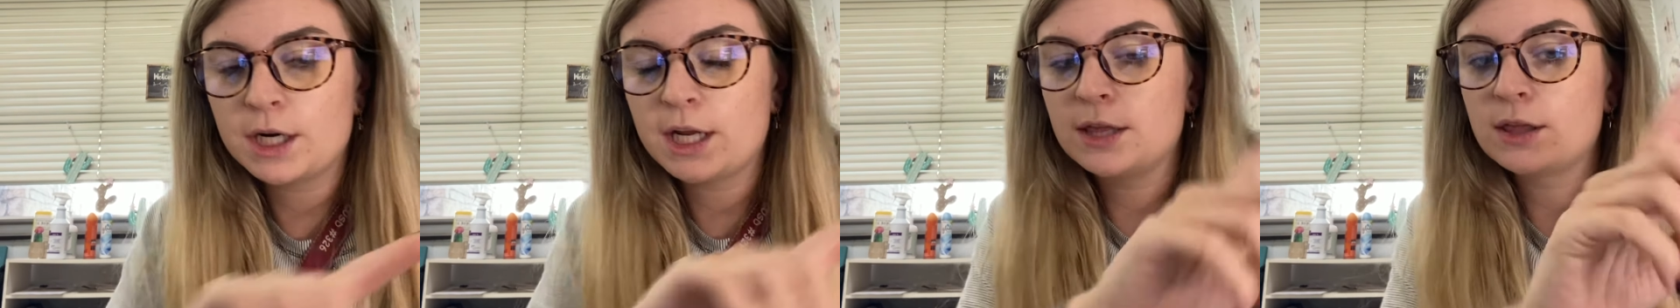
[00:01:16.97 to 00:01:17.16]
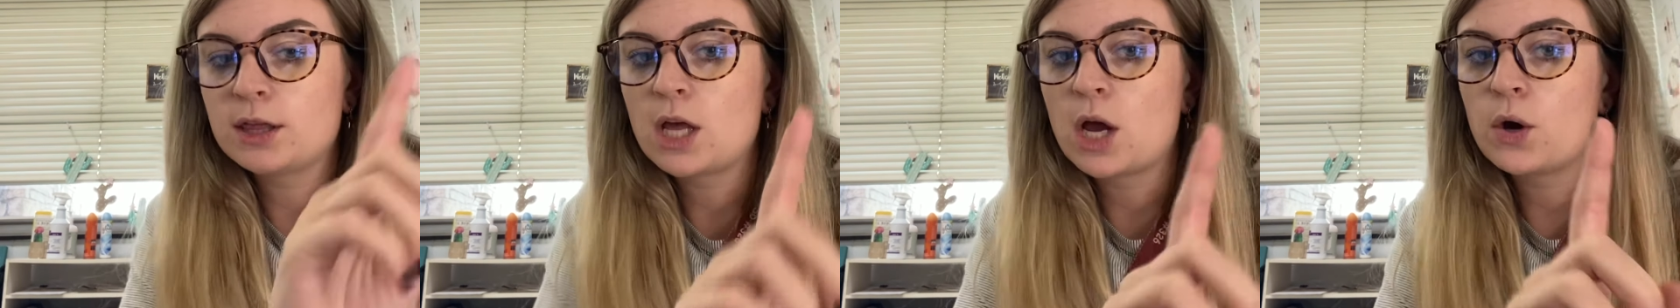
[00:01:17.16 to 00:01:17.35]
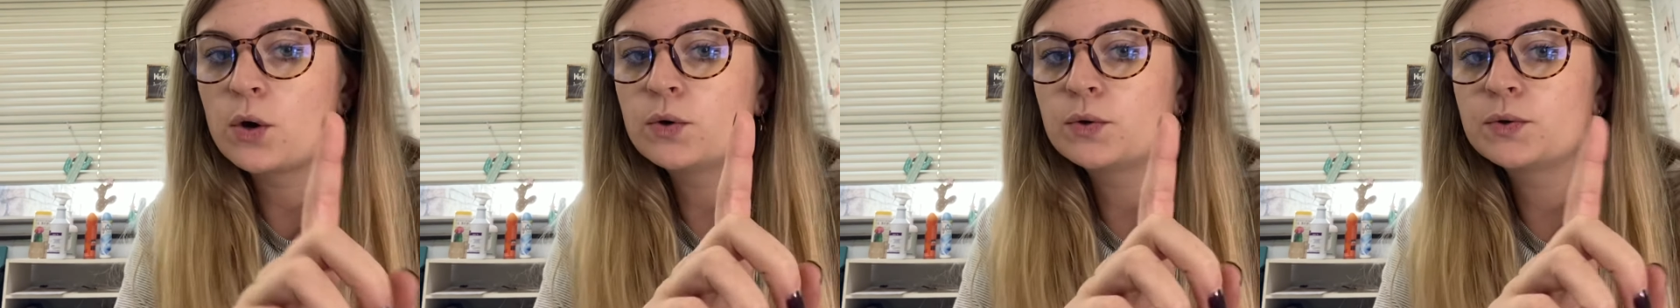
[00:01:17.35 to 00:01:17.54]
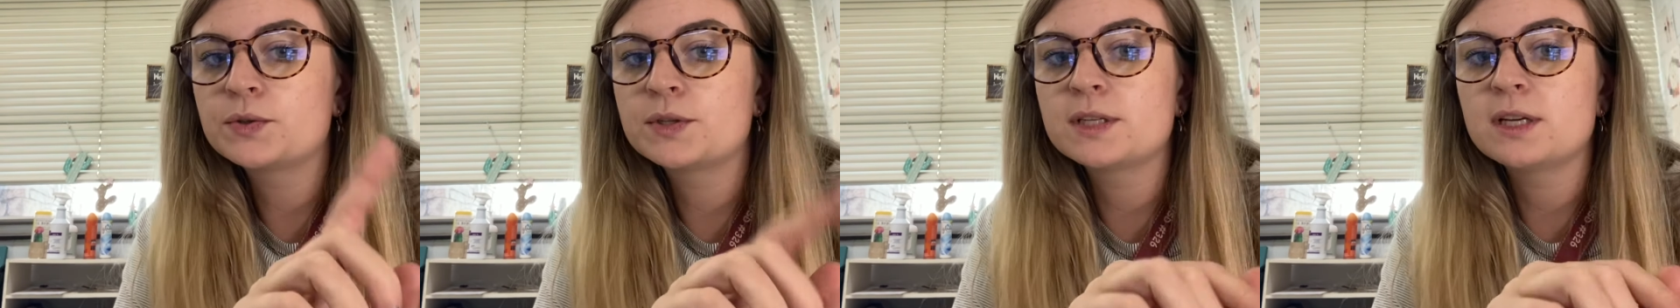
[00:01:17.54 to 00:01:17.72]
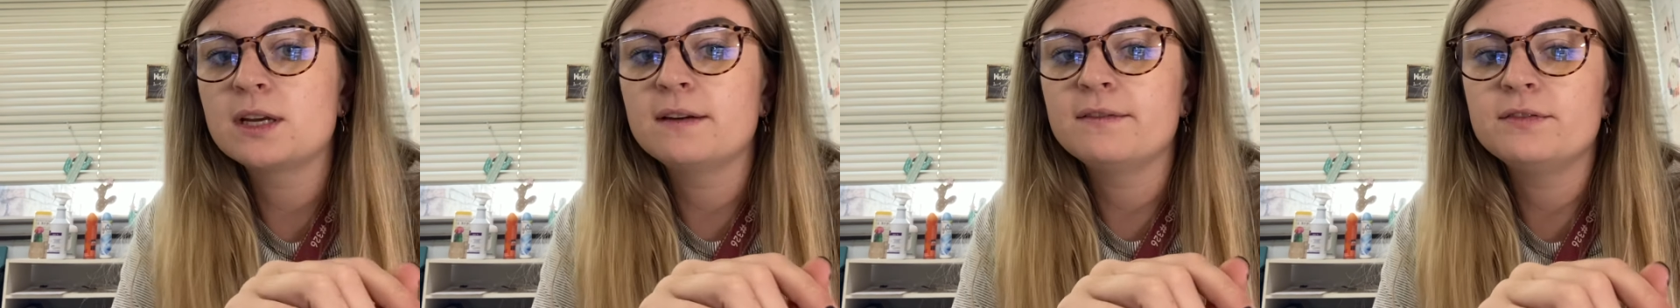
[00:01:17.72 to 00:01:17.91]
And
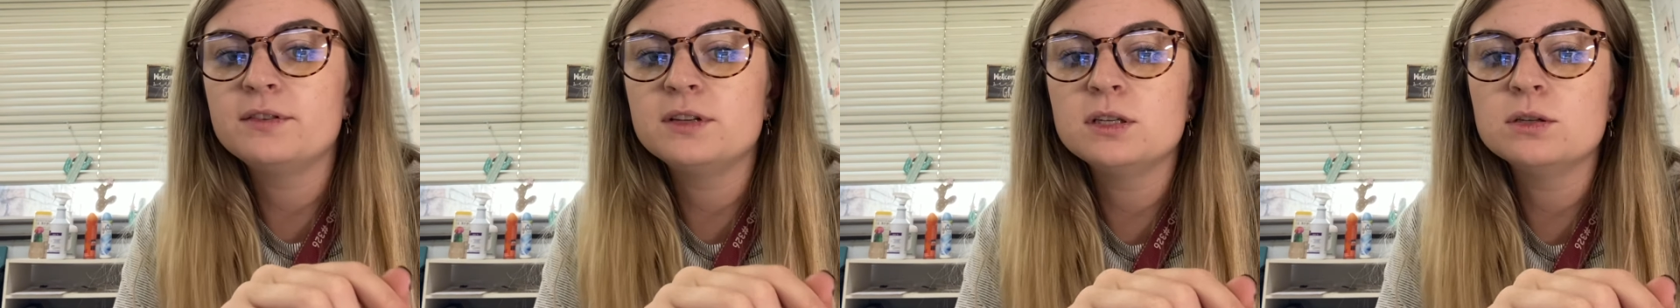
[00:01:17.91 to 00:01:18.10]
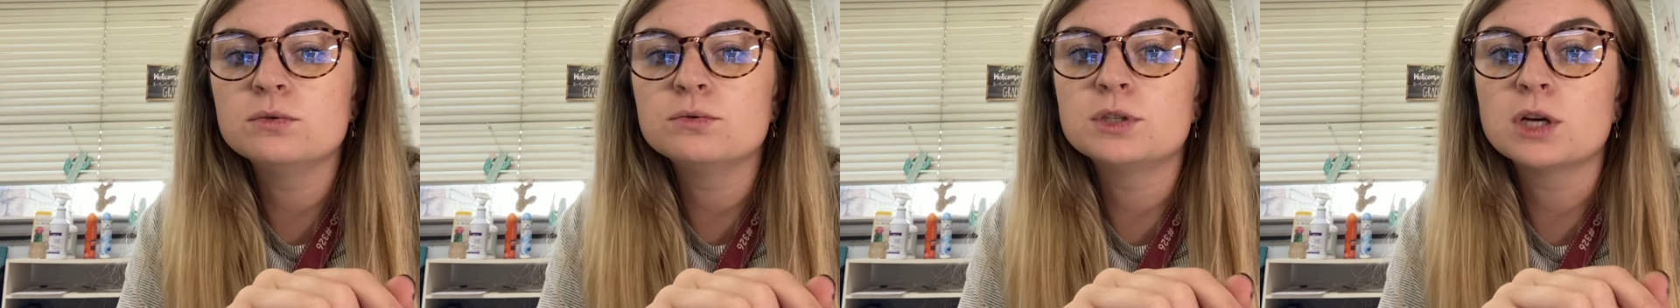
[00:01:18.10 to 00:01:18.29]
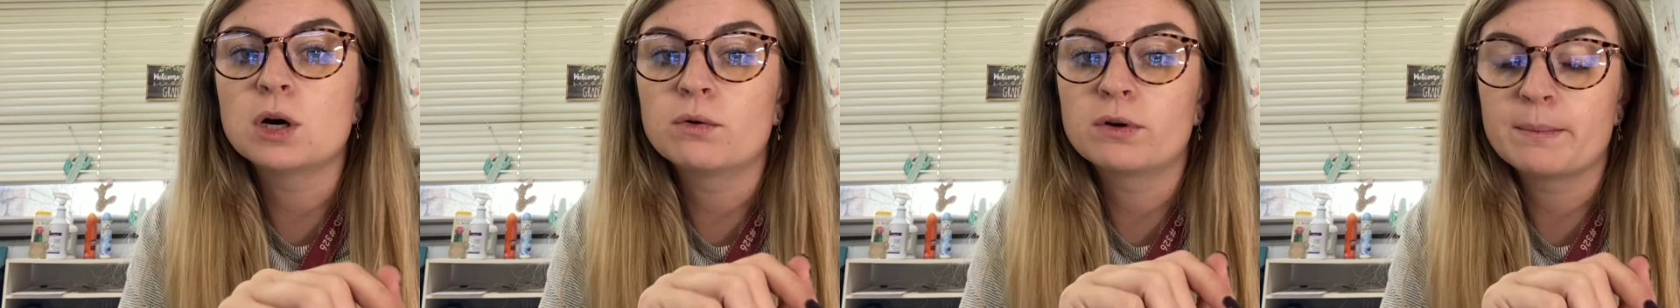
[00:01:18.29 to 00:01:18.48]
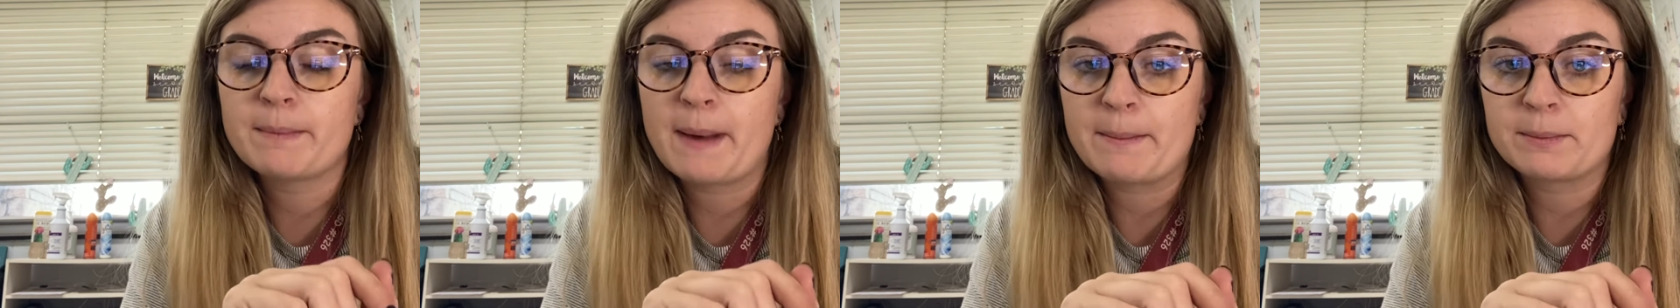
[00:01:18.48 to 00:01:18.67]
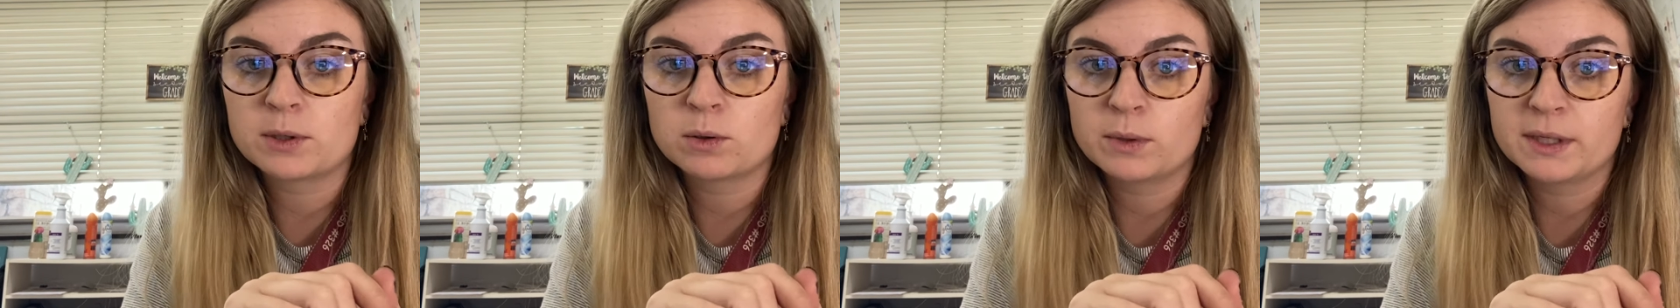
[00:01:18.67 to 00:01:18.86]
those, if you don't
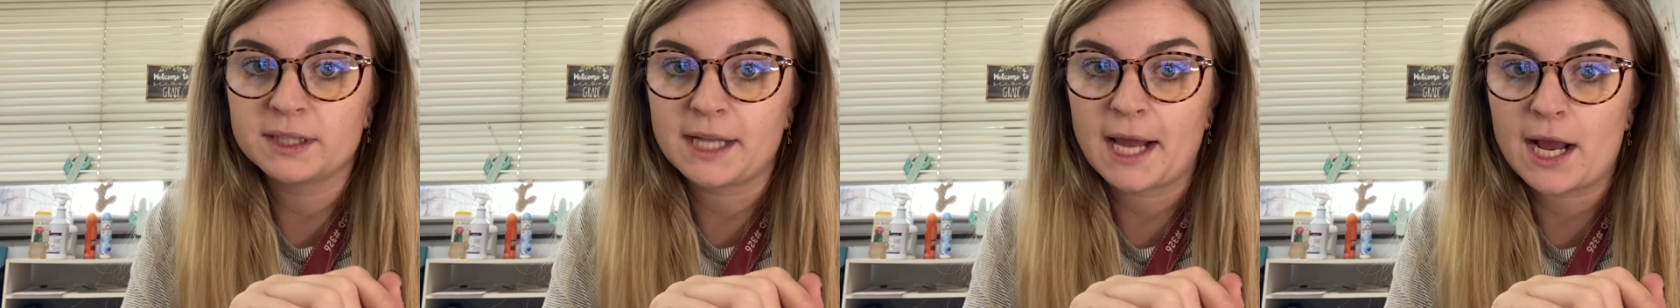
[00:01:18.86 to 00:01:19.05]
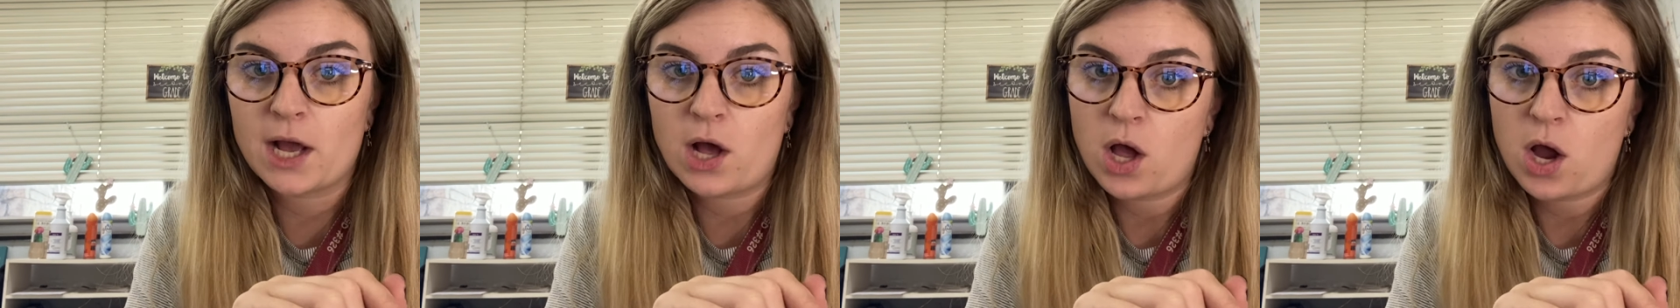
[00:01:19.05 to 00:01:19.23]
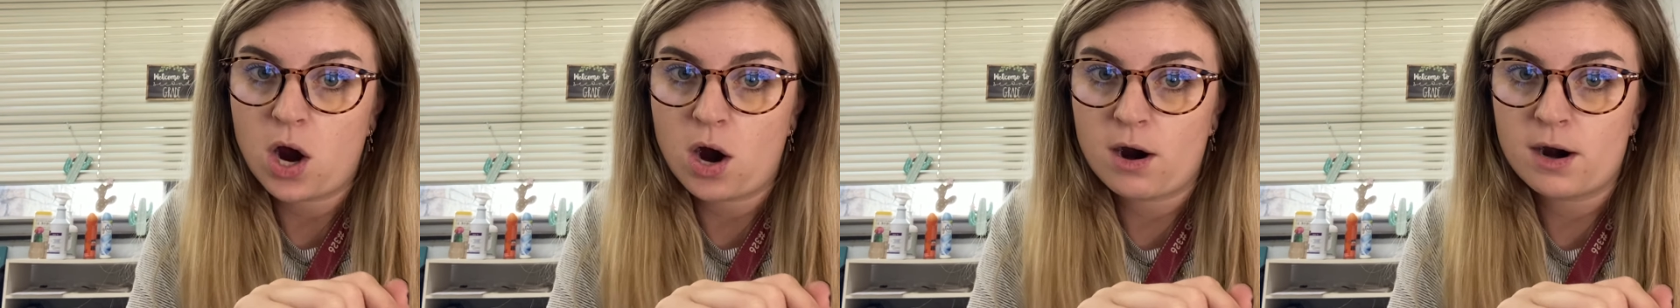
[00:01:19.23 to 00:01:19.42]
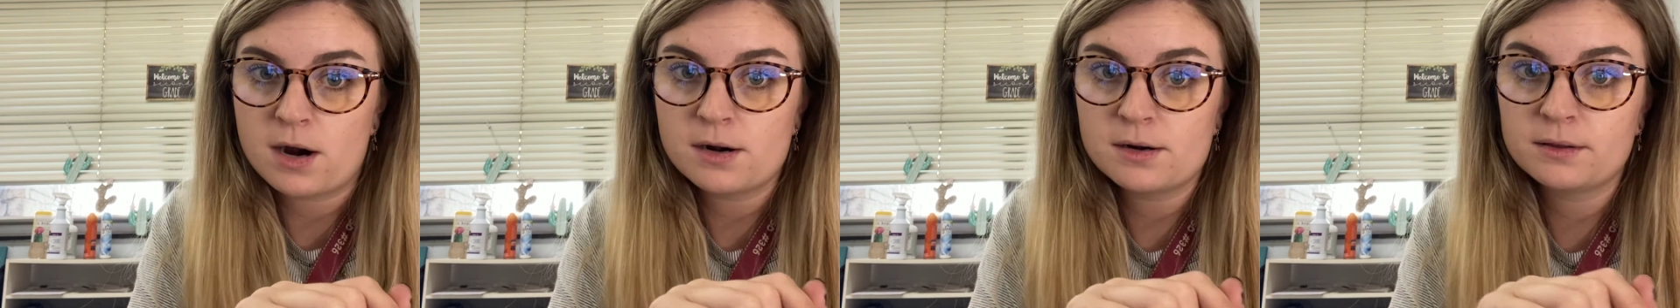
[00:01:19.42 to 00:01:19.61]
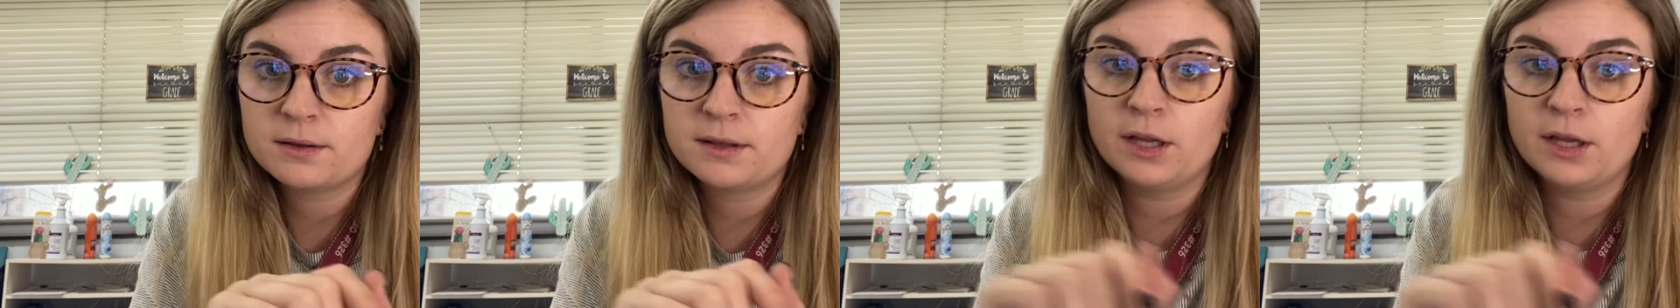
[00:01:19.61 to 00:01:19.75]
remember what they are,